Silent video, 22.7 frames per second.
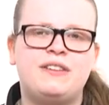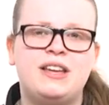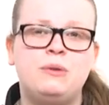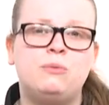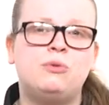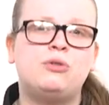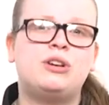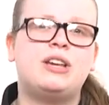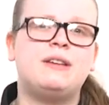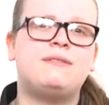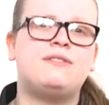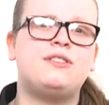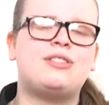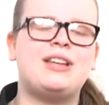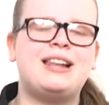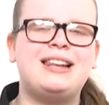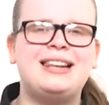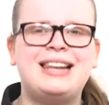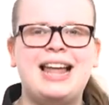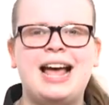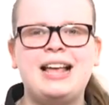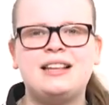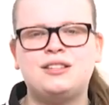it will give you the
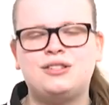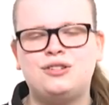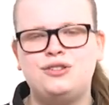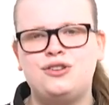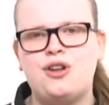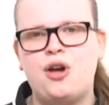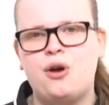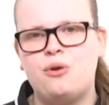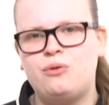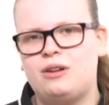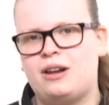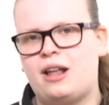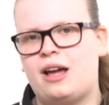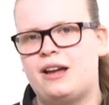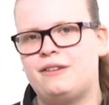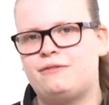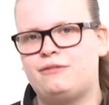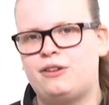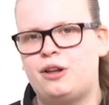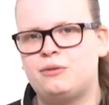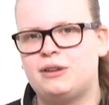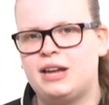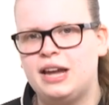last known
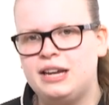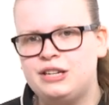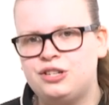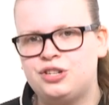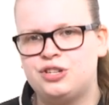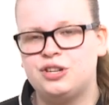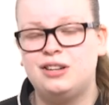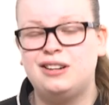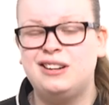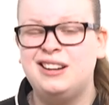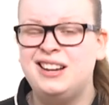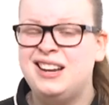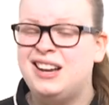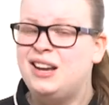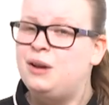live location,